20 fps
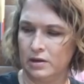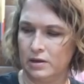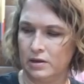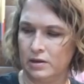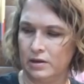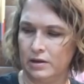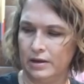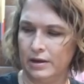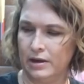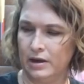
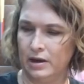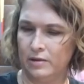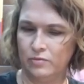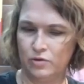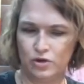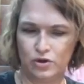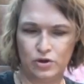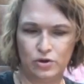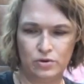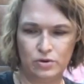And I'm
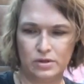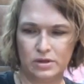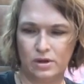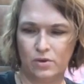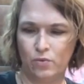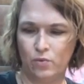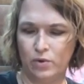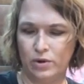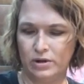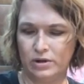just
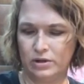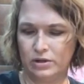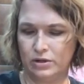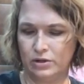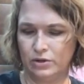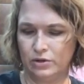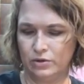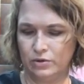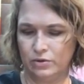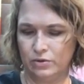using wood
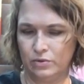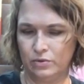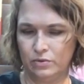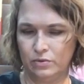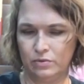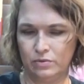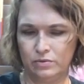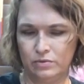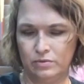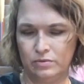glue
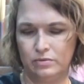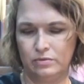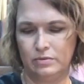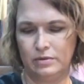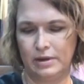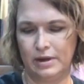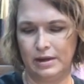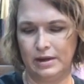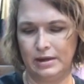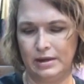
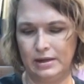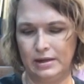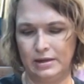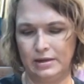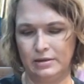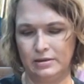and heat.